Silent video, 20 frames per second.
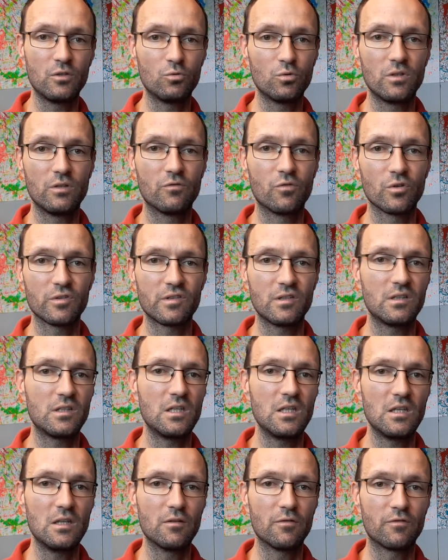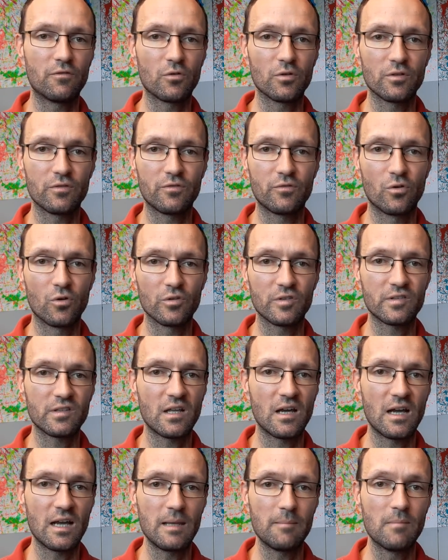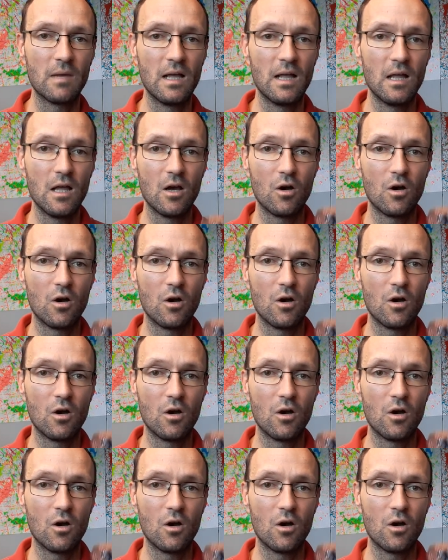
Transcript: the university for the first time,